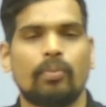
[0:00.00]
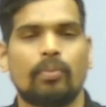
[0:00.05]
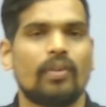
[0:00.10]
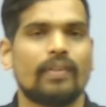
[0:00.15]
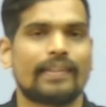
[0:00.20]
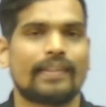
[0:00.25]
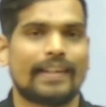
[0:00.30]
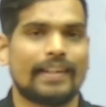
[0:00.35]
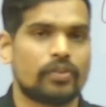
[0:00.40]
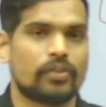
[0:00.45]

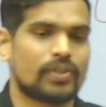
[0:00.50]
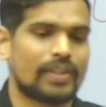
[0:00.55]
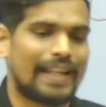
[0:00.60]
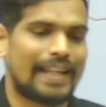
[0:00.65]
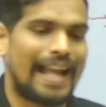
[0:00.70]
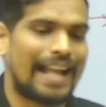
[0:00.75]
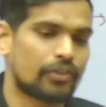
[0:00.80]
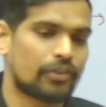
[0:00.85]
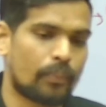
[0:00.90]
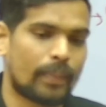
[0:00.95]
on reducing
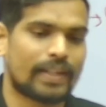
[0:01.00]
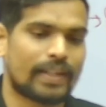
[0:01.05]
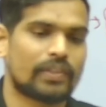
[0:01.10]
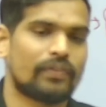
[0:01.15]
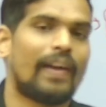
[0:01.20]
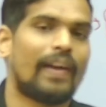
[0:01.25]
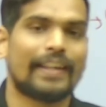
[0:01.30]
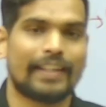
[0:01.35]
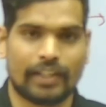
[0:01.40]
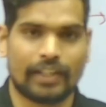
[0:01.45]
as you mix
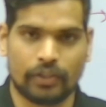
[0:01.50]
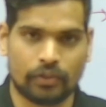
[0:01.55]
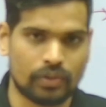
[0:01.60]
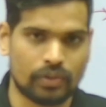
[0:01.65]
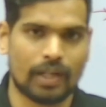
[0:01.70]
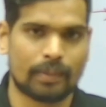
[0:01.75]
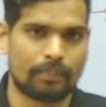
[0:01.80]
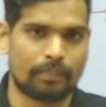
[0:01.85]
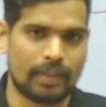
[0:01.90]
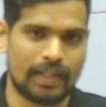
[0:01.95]
white into
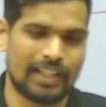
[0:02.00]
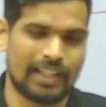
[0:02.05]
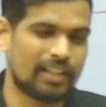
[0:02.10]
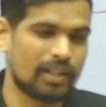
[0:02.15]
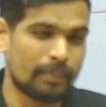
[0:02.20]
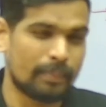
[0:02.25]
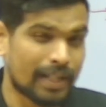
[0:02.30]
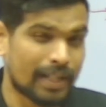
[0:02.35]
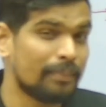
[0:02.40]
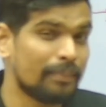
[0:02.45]
that paint. It
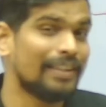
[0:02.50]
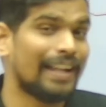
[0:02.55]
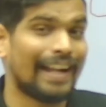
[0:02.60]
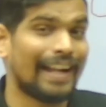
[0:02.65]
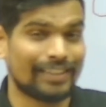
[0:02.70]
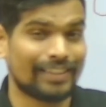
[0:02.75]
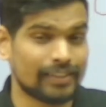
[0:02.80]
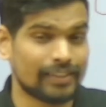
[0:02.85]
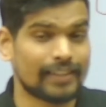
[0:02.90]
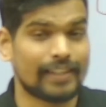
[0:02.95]
will become
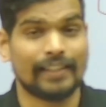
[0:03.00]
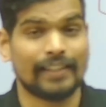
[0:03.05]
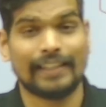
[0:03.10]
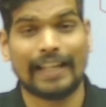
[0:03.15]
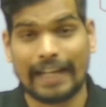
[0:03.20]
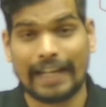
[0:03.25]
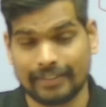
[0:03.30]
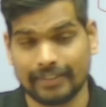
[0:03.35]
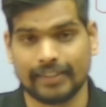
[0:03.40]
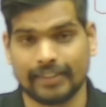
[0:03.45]
lighter and
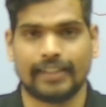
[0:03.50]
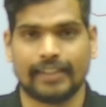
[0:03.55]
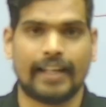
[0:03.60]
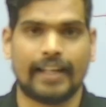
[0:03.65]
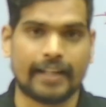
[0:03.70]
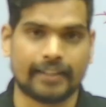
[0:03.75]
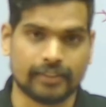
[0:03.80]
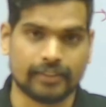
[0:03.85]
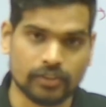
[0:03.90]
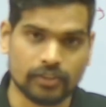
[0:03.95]
lighter and
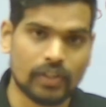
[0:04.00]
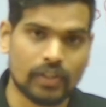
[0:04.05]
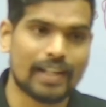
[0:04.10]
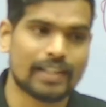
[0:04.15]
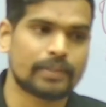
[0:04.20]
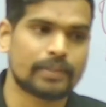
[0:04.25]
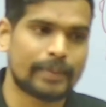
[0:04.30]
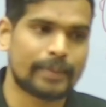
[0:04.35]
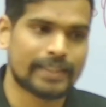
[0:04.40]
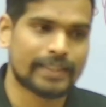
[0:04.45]
lighter. So that
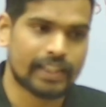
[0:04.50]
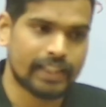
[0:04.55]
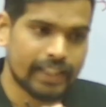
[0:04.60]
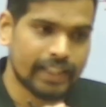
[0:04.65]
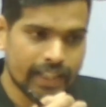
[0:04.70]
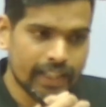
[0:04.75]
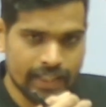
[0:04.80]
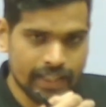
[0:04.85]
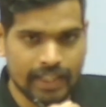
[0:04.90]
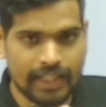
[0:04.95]
is
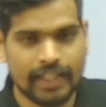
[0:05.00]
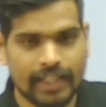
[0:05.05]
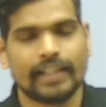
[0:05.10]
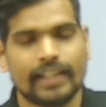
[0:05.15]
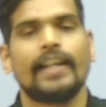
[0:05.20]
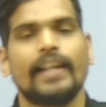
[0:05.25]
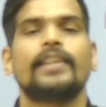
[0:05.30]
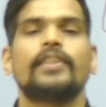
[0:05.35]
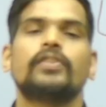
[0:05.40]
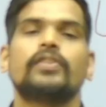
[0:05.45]
basically
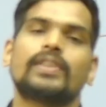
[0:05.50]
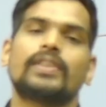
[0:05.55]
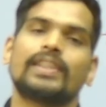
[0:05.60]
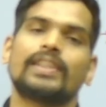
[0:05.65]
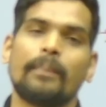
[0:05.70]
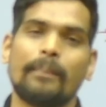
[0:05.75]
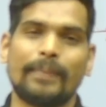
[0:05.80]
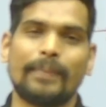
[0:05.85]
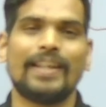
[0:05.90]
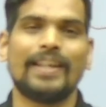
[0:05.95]
reducing
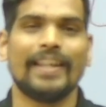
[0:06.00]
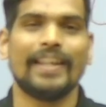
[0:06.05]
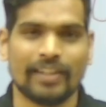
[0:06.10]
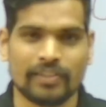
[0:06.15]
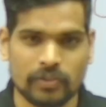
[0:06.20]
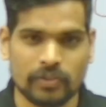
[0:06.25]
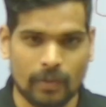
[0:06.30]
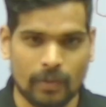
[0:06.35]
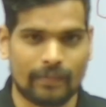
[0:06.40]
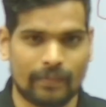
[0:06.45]
the
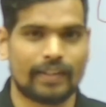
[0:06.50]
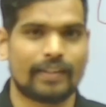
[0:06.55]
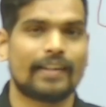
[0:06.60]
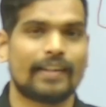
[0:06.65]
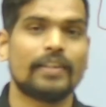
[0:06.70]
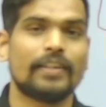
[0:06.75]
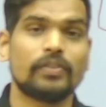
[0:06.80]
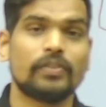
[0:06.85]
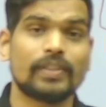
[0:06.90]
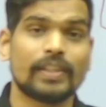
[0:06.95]
brilliance of it,
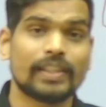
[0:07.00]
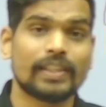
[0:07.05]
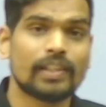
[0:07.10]
reducing